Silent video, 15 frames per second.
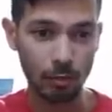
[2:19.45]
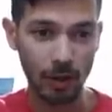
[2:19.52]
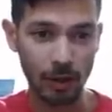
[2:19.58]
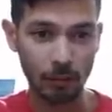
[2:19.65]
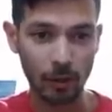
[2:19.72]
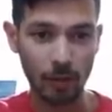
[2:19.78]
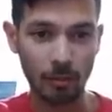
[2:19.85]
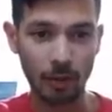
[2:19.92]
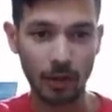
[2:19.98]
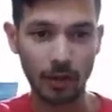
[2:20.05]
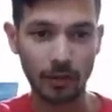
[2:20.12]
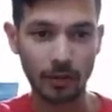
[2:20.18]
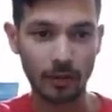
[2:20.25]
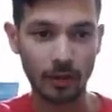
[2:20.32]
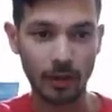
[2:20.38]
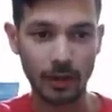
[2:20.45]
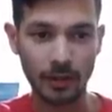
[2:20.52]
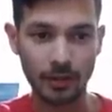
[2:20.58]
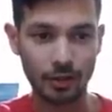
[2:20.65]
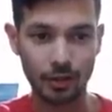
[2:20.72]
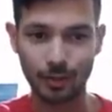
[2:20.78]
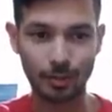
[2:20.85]
by the way, but I
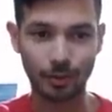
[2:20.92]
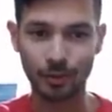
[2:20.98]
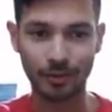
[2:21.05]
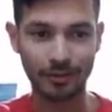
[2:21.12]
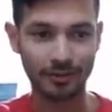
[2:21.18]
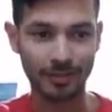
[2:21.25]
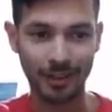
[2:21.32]
just put,